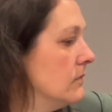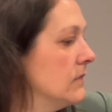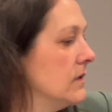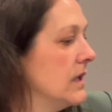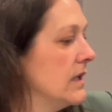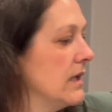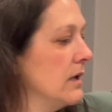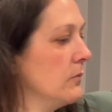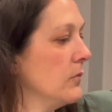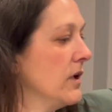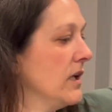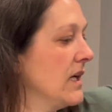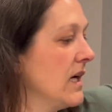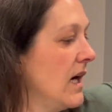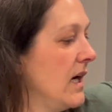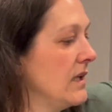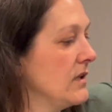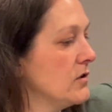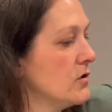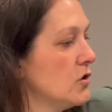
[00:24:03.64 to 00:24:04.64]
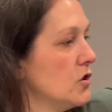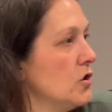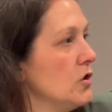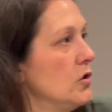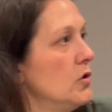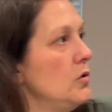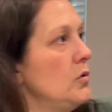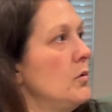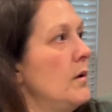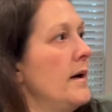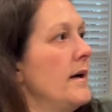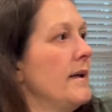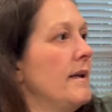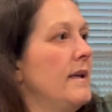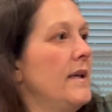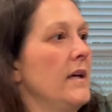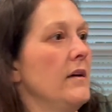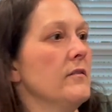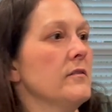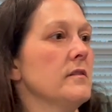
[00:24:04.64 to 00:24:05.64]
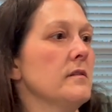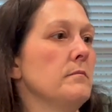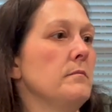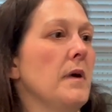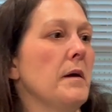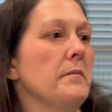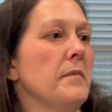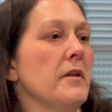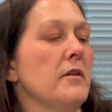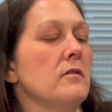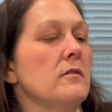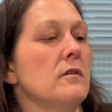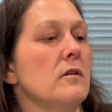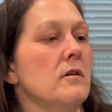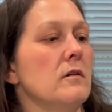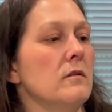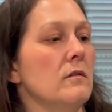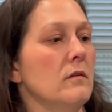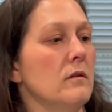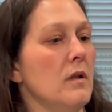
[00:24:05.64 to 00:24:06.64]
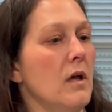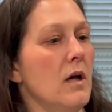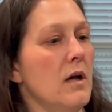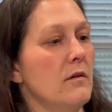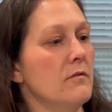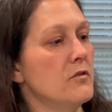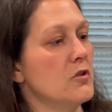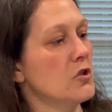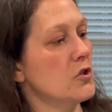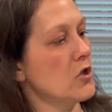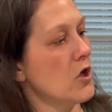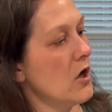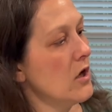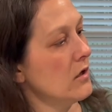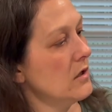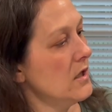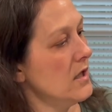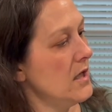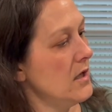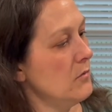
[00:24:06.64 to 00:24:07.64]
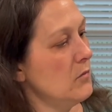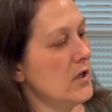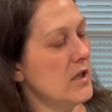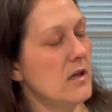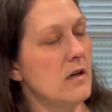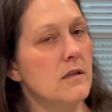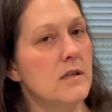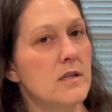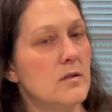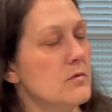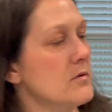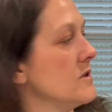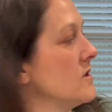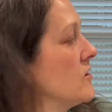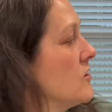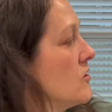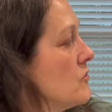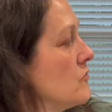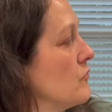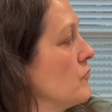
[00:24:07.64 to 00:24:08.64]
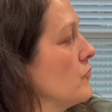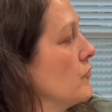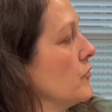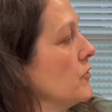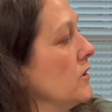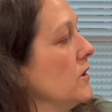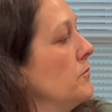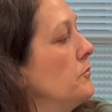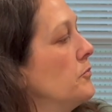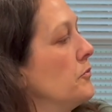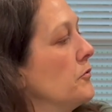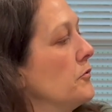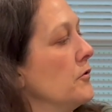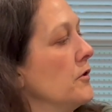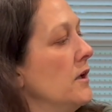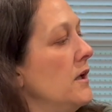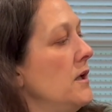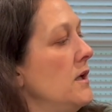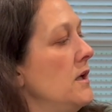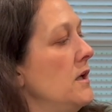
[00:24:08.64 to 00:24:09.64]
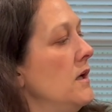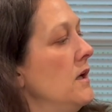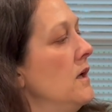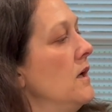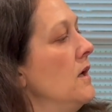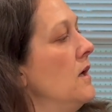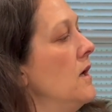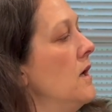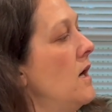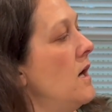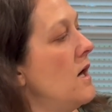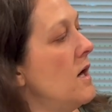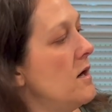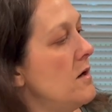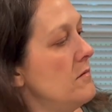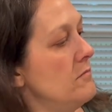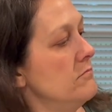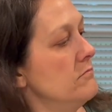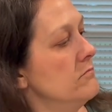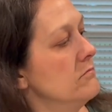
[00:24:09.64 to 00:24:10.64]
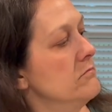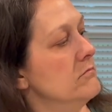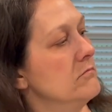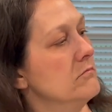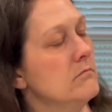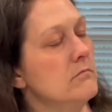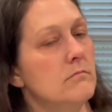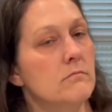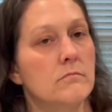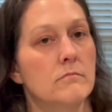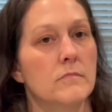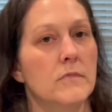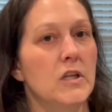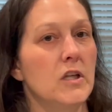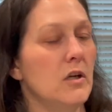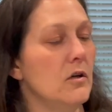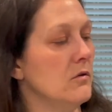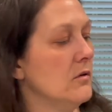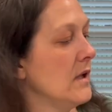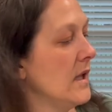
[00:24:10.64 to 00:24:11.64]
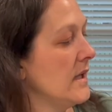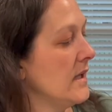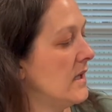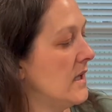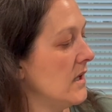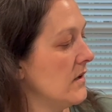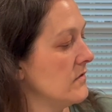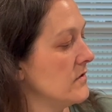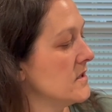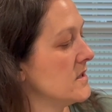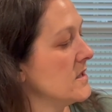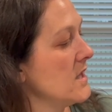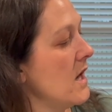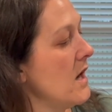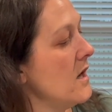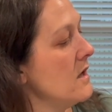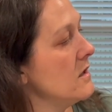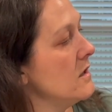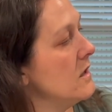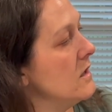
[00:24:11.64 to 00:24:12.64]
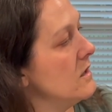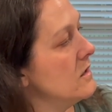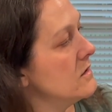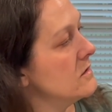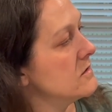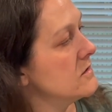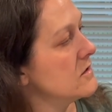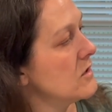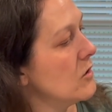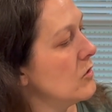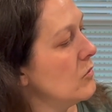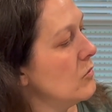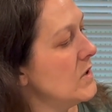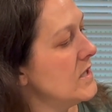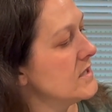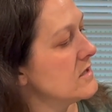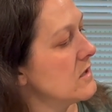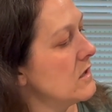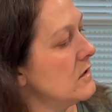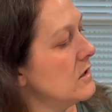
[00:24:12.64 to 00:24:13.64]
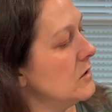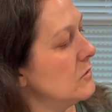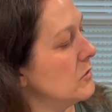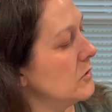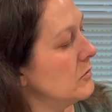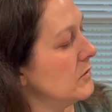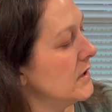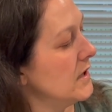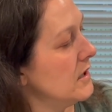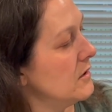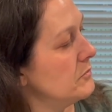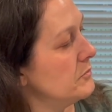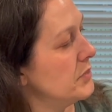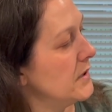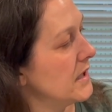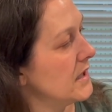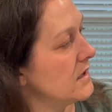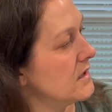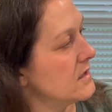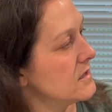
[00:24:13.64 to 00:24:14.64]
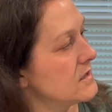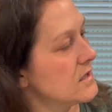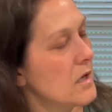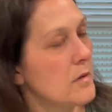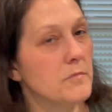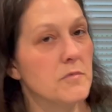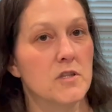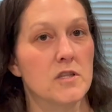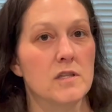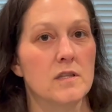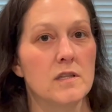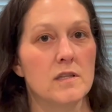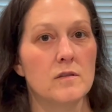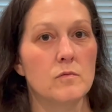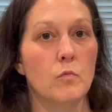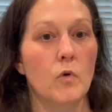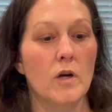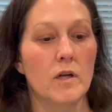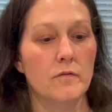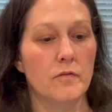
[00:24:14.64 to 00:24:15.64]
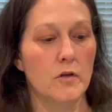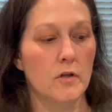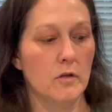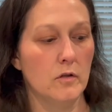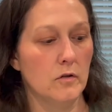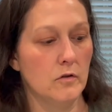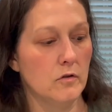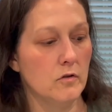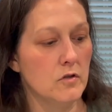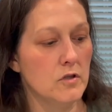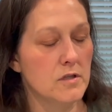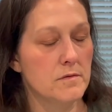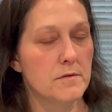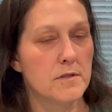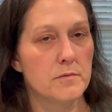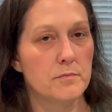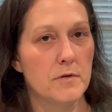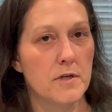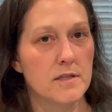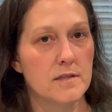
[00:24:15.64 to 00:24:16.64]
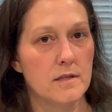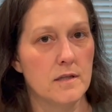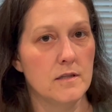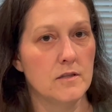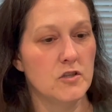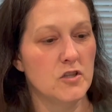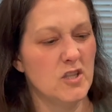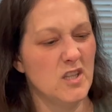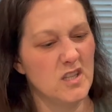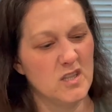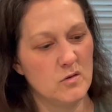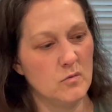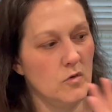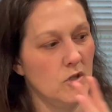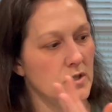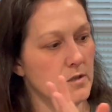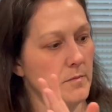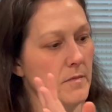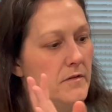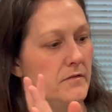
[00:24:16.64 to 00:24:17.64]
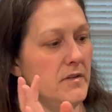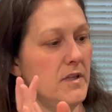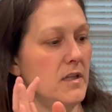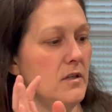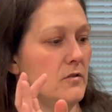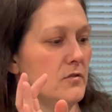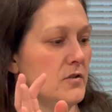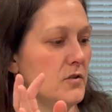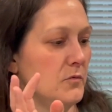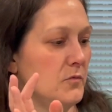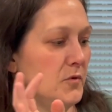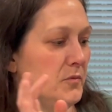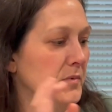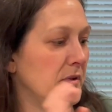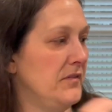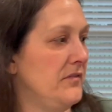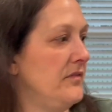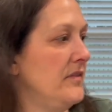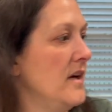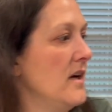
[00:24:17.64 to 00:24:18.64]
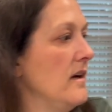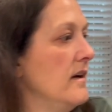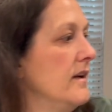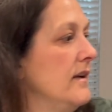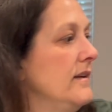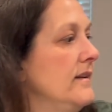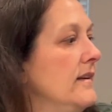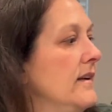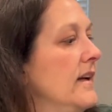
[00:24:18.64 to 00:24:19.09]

And then we got two gifts. My mother-in-law loves chocolate and we thought this was just really pretty um, you know, like gift set. So we saw it. We went ahead and picked this up just as one of her little Christmas presents. She doesn't watch my videos, so we'll be fine.